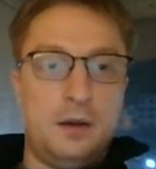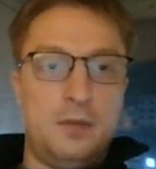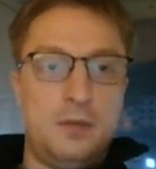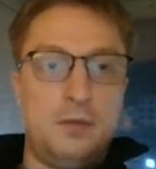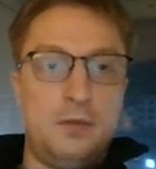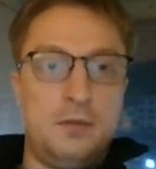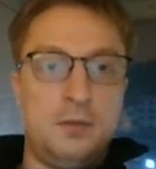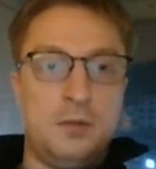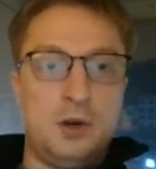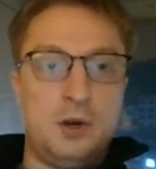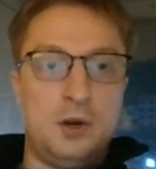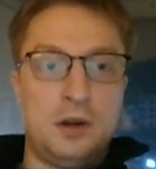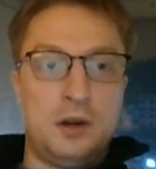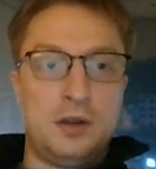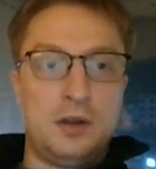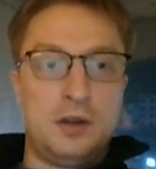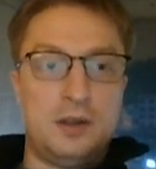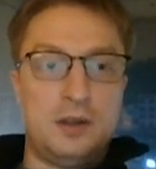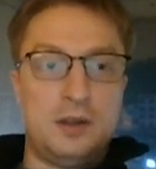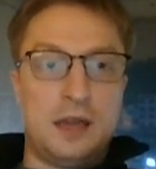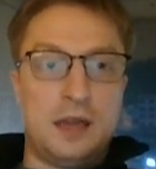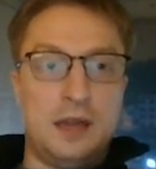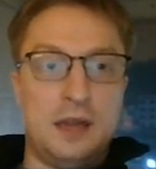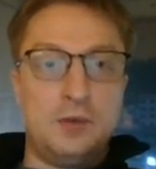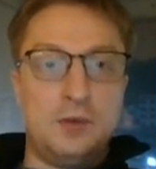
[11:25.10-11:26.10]
Mark,
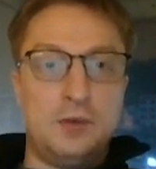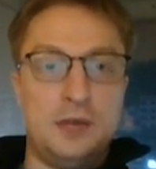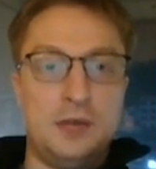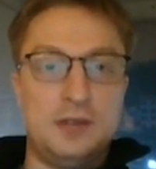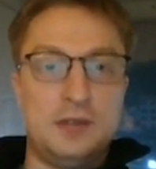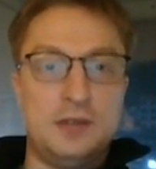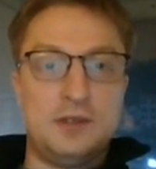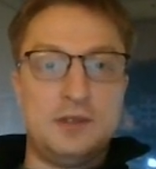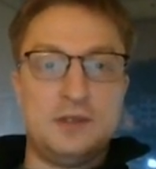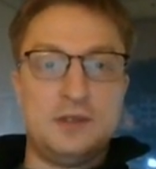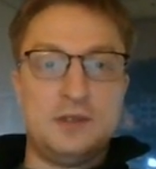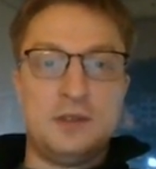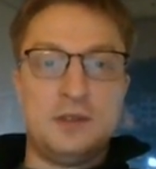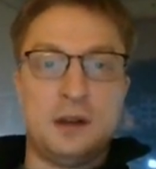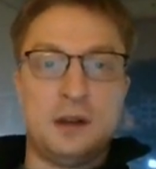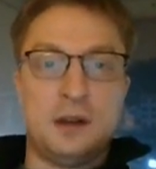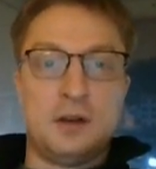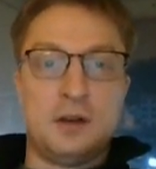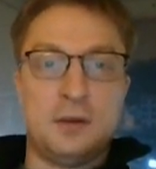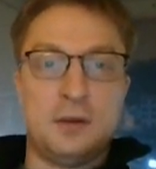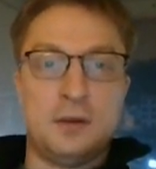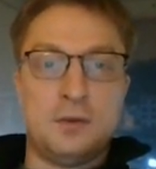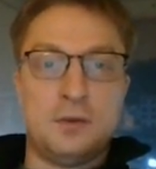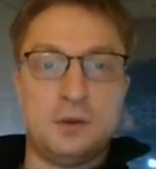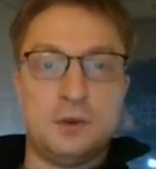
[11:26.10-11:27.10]
can you digs at
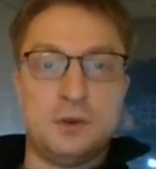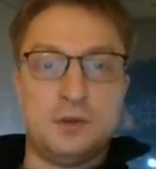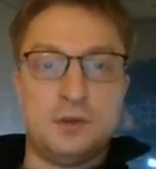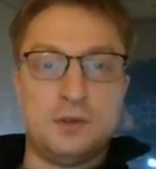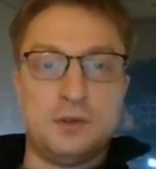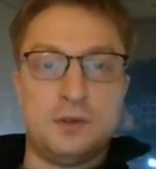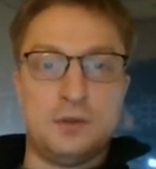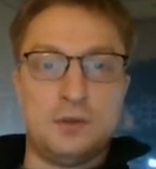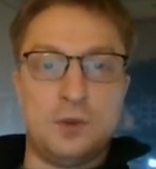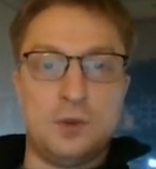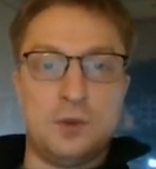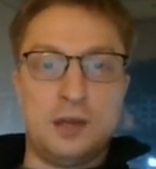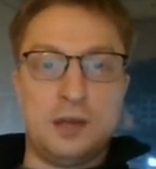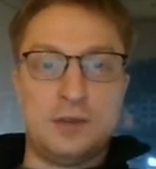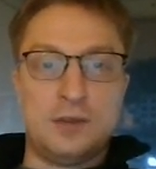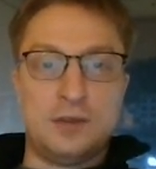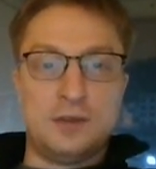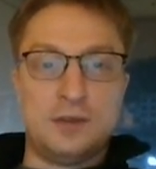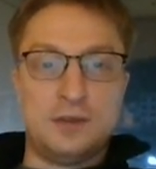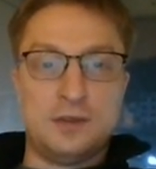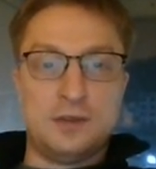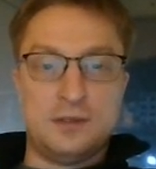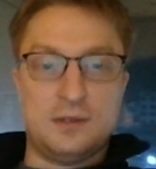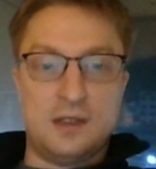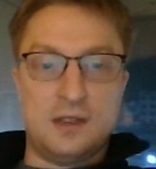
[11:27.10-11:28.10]
Sucka versus Wes
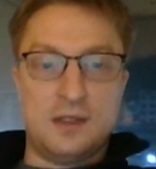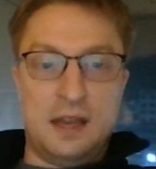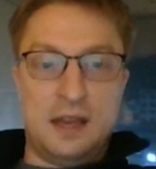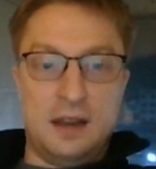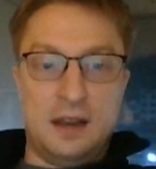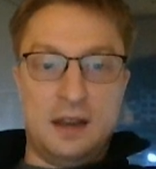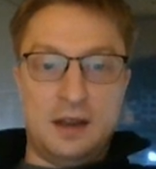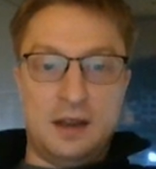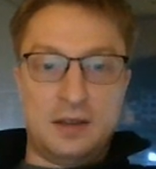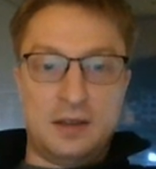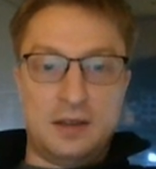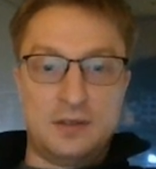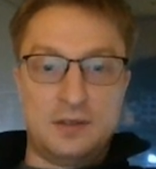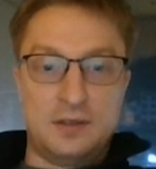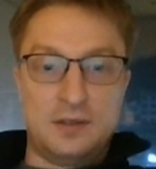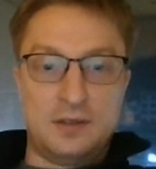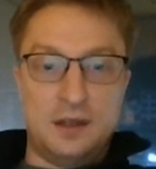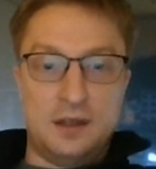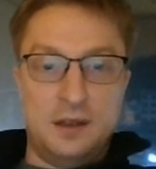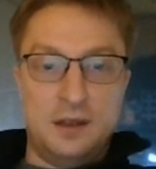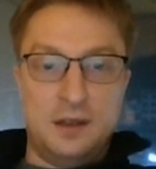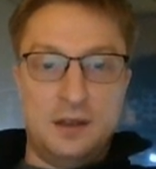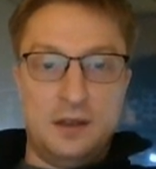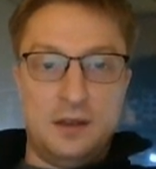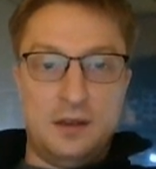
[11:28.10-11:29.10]
Psyducks?
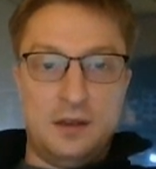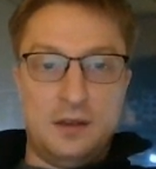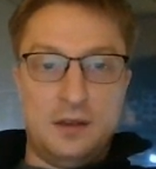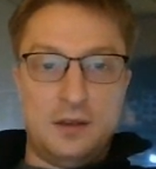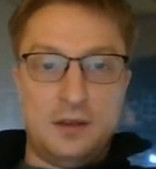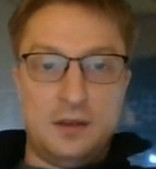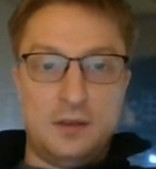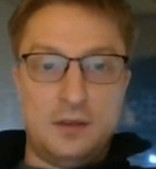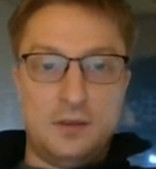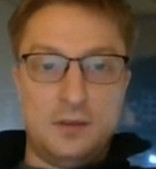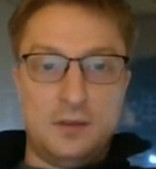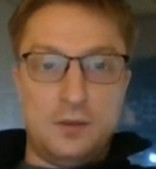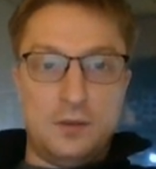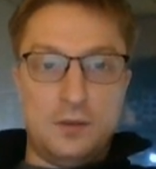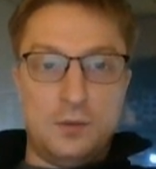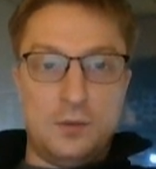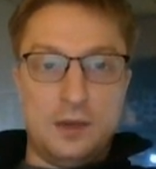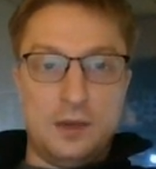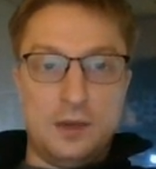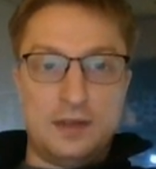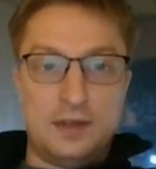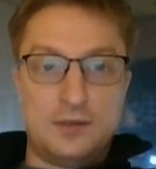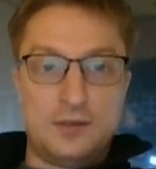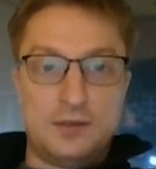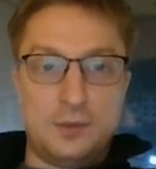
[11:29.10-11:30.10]

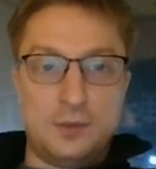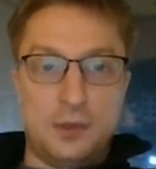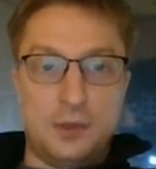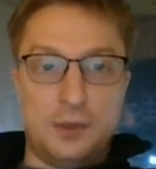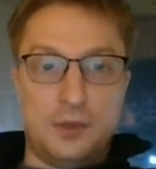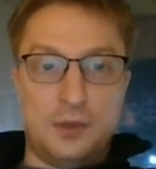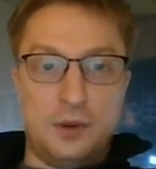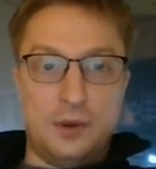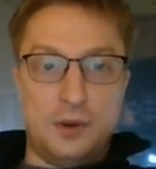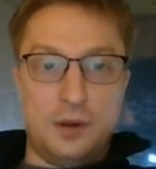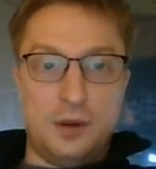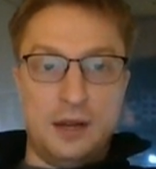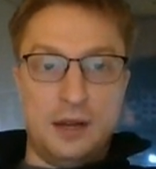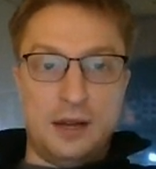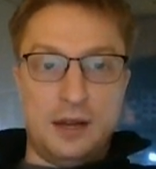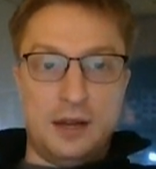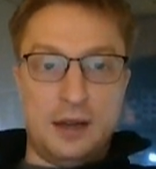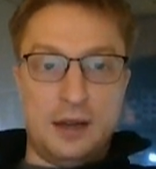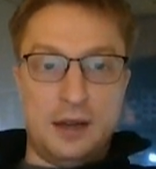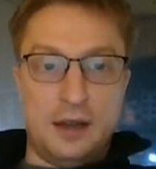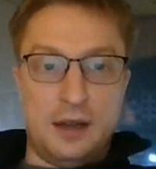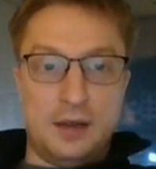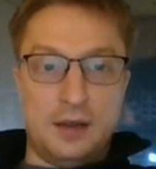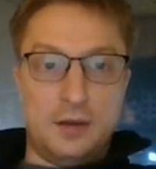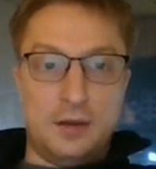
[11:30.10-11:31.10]
Wes with
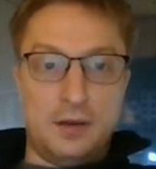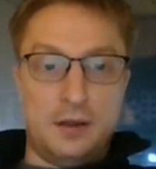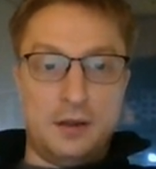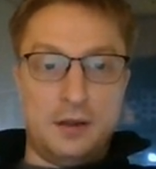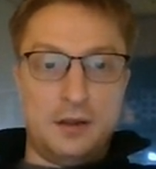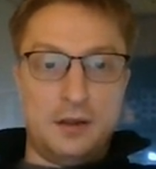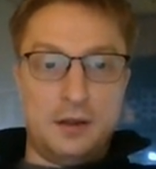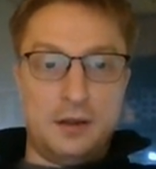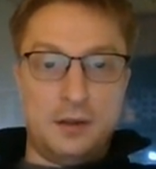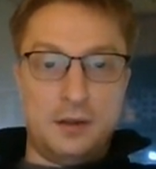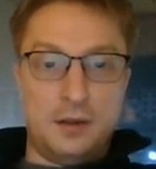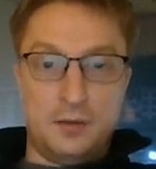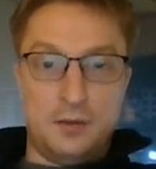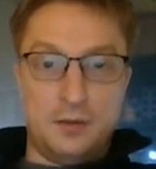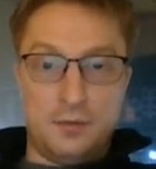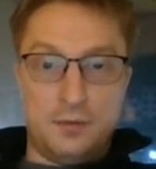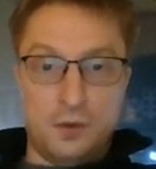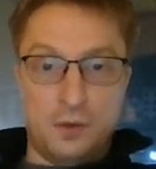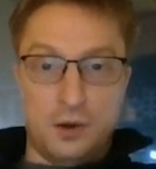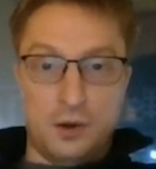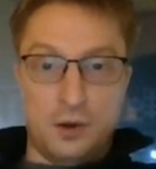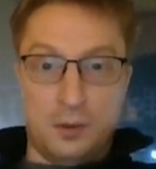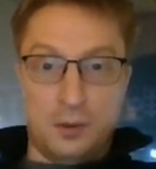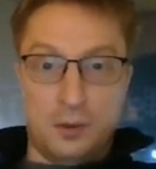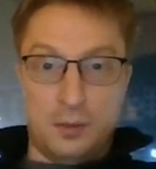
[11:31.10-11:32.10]
39
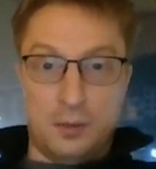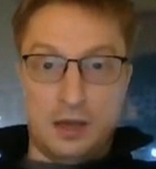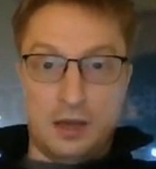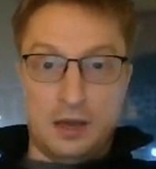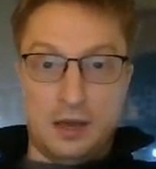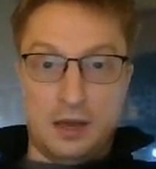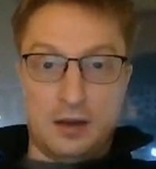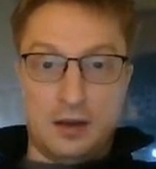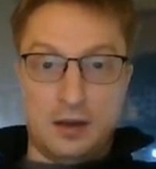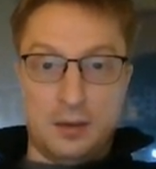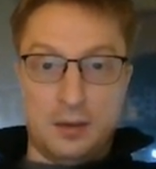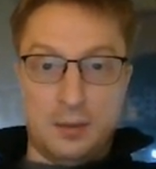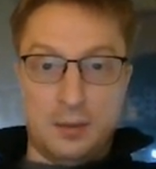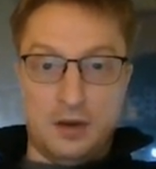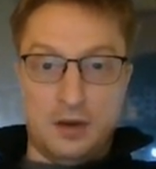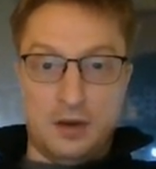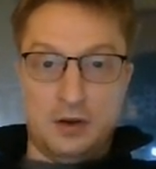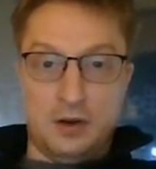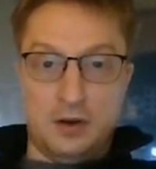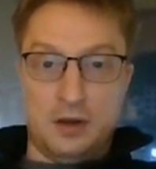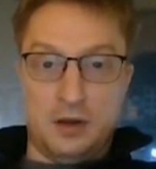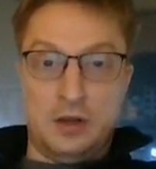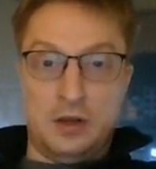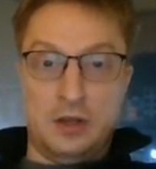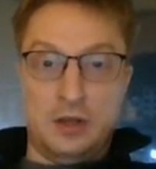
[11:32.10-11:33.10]
from
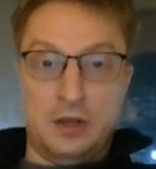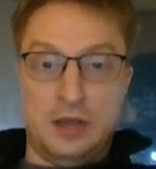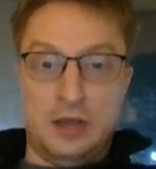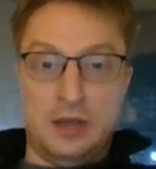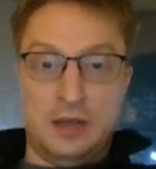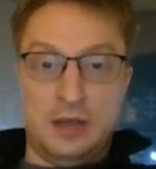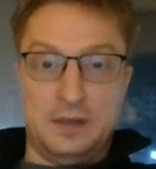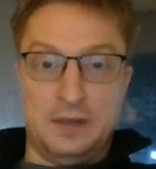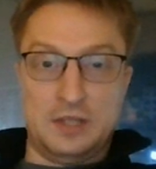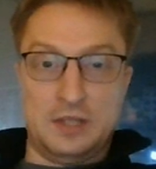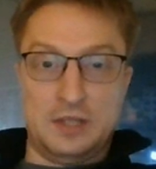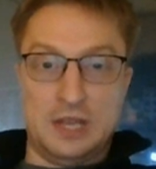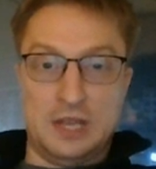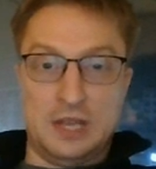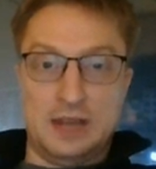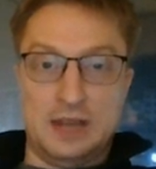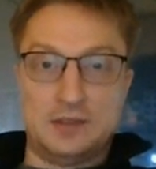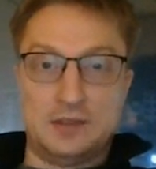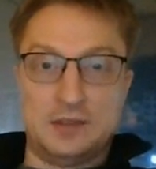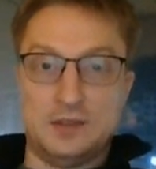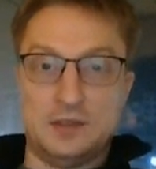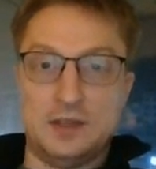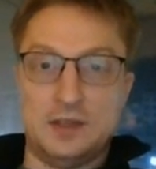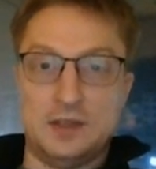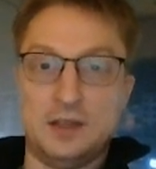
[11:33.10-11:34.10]
Kamara and the Jags
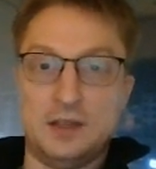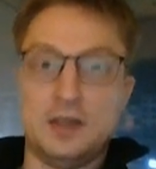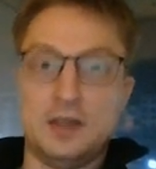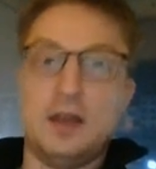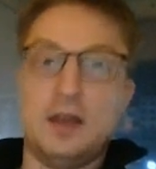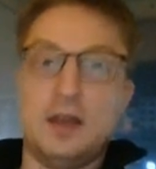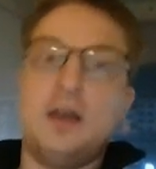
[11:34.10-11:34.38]
D.